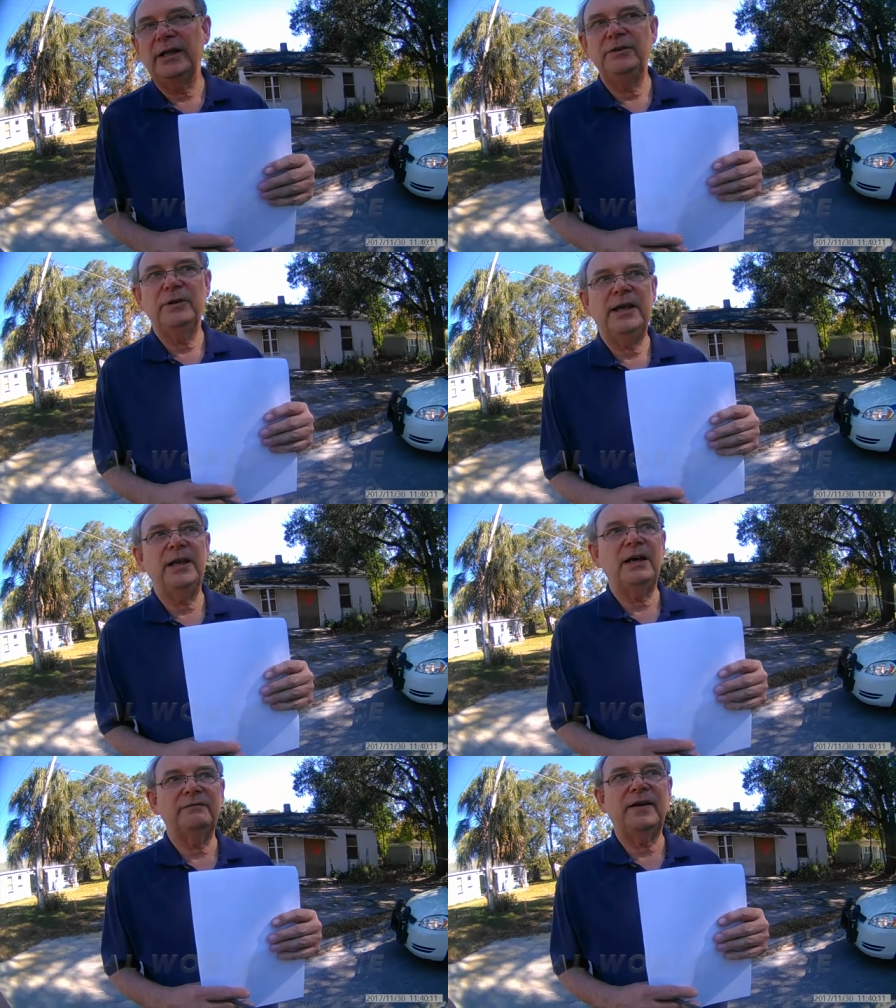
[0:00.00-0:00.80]
and you
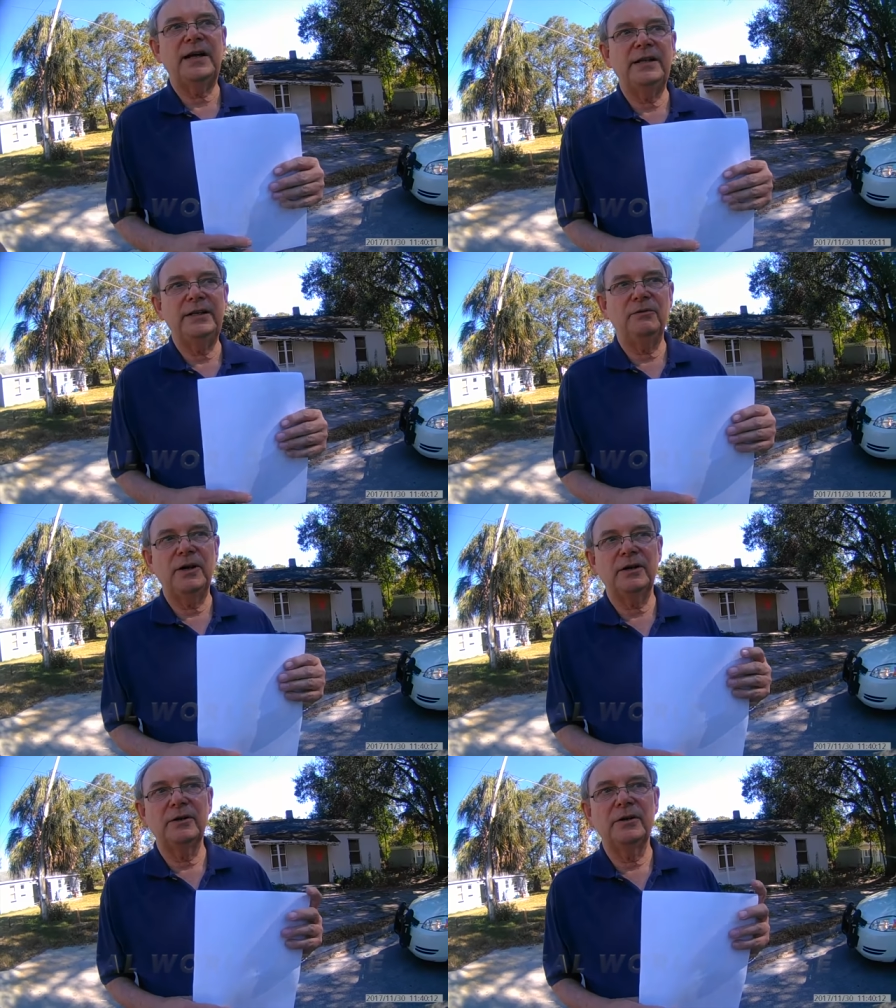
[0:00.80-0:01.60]
cannot find any
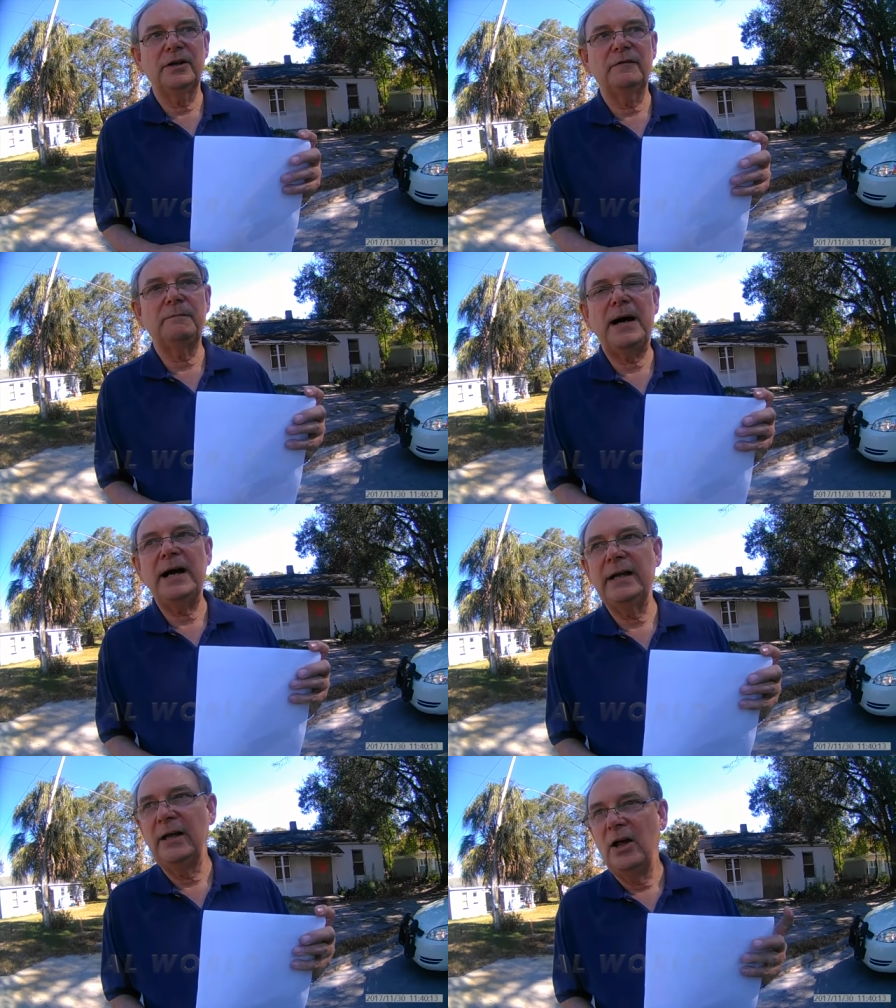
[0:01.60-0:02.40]
record of
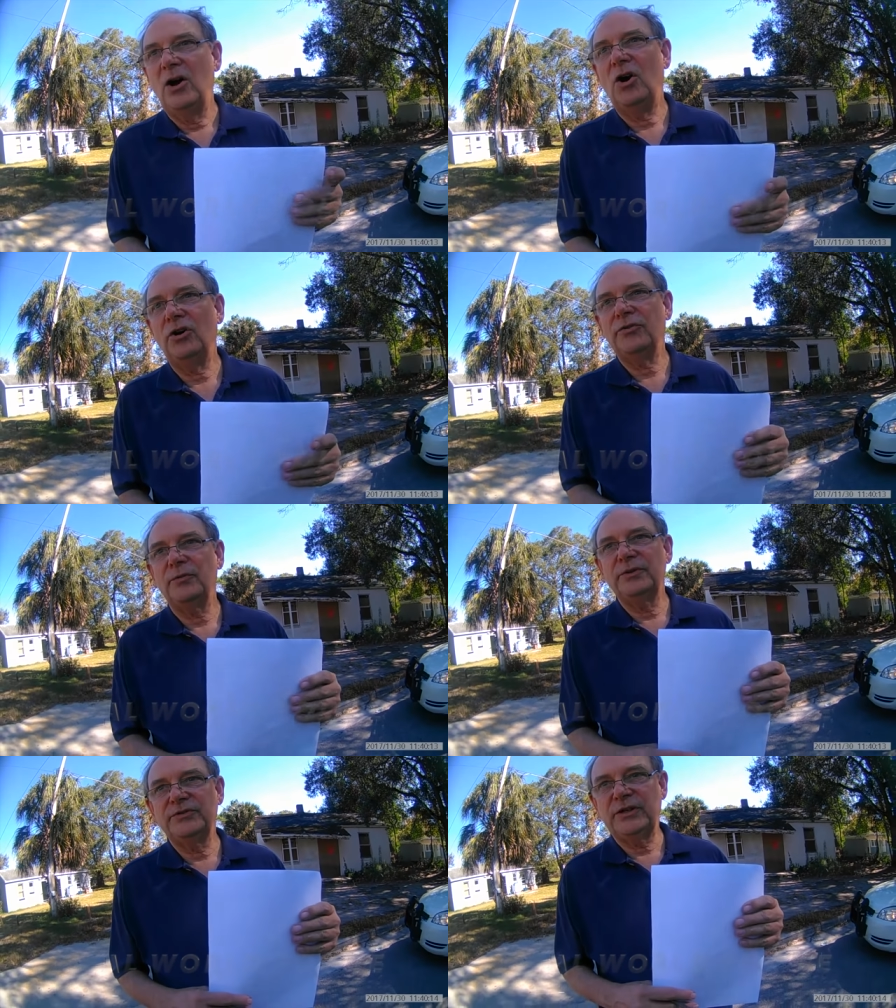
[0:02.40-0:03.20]
my
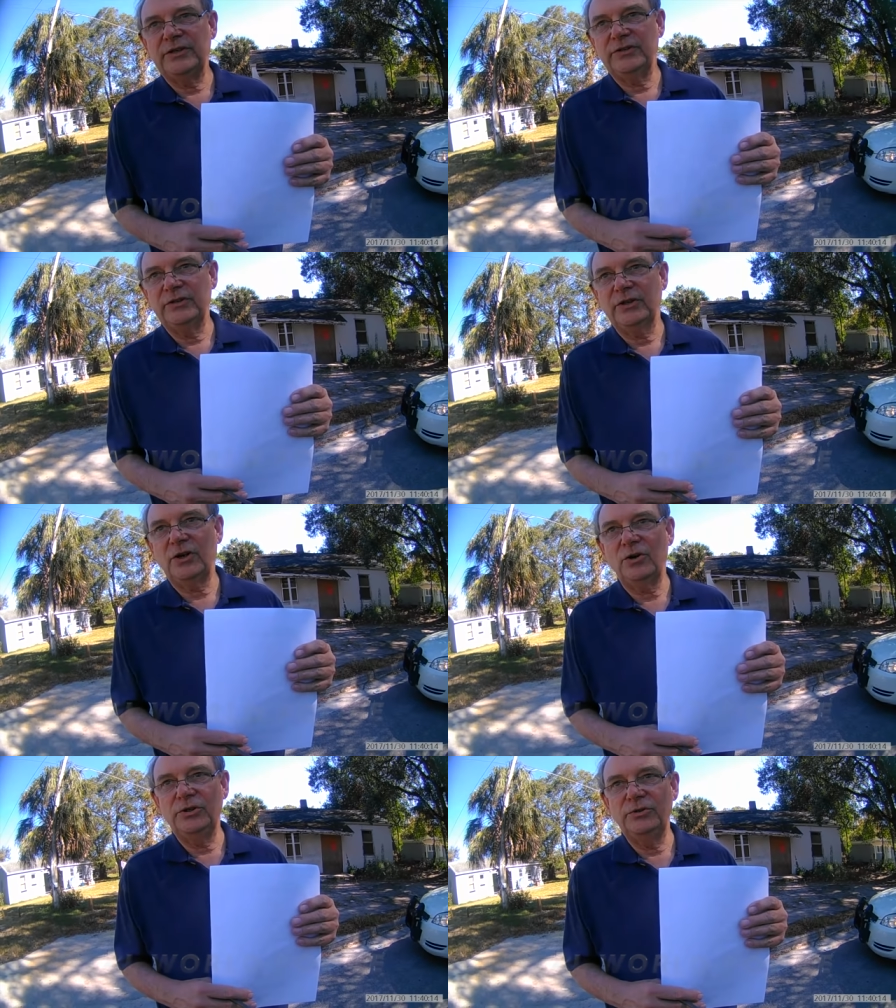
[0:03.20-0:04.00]
authorization to
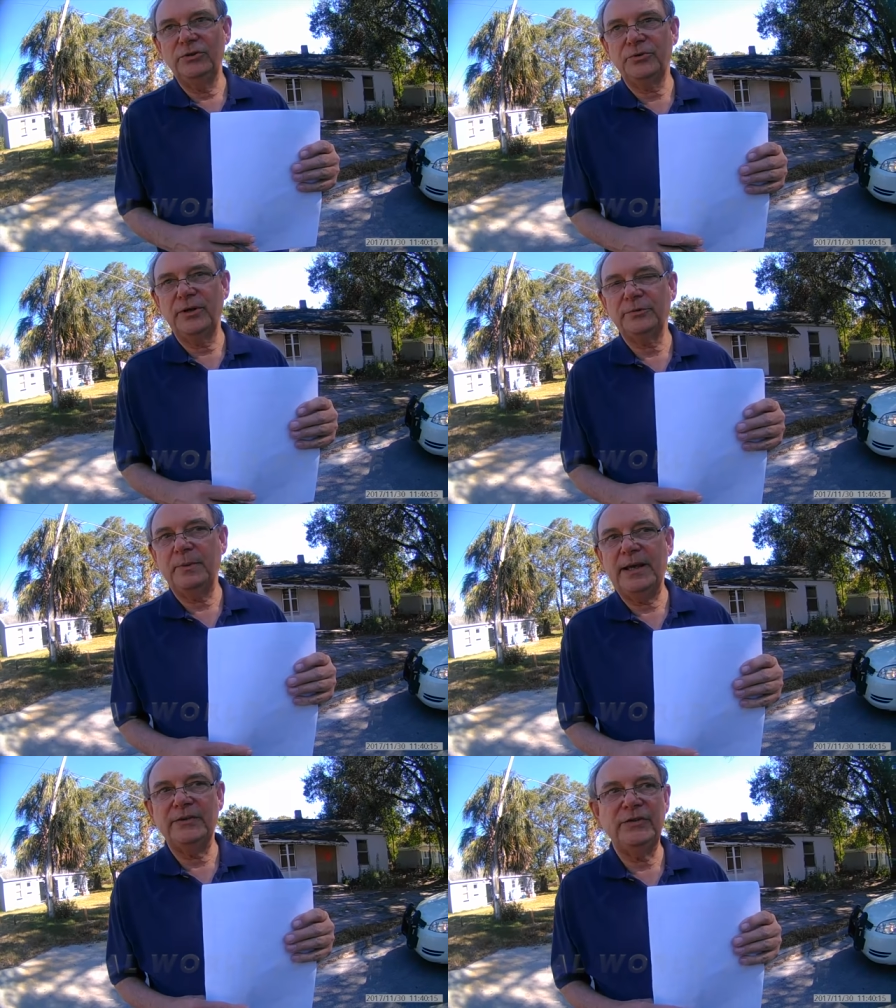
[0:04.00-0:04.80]
call you to
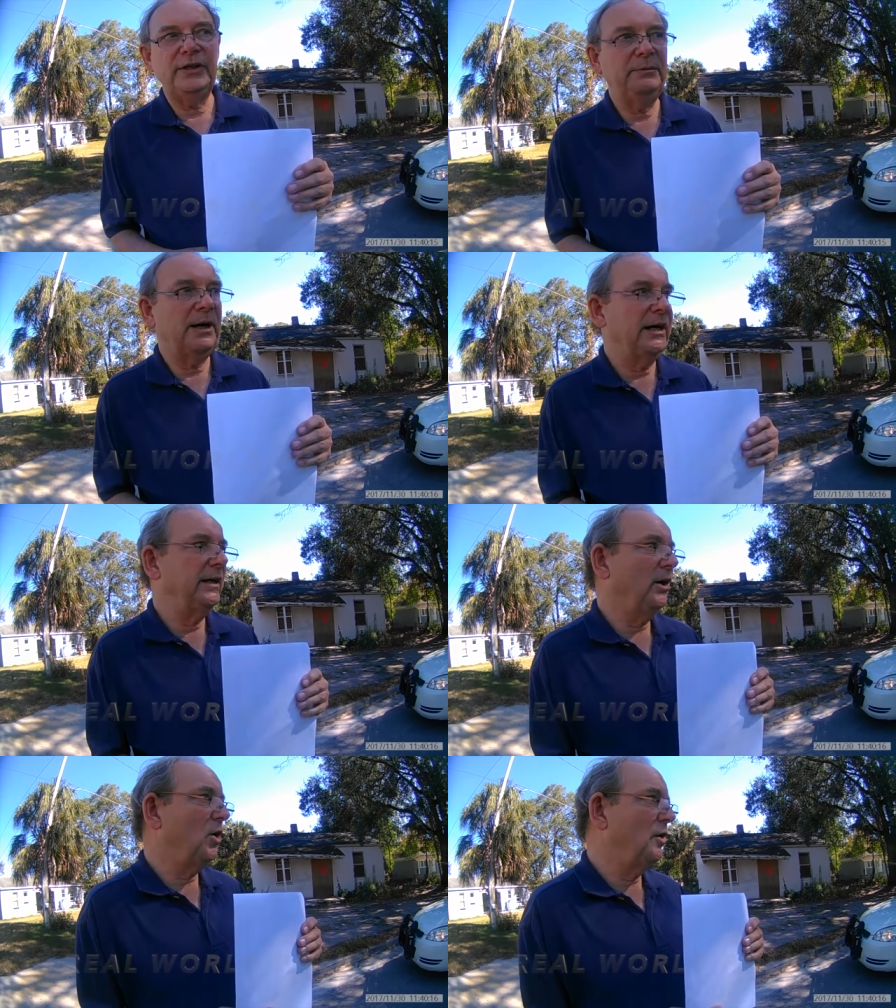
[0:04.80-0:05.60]
trespass
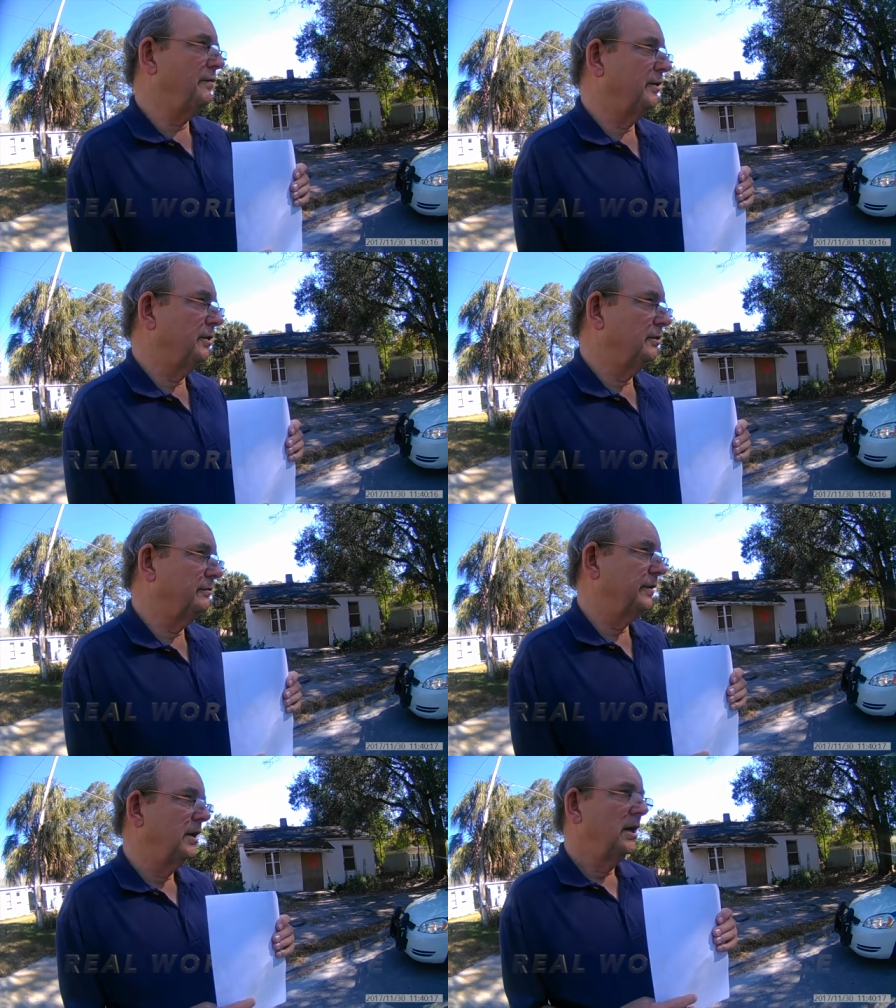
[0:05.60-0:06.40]
anybody off of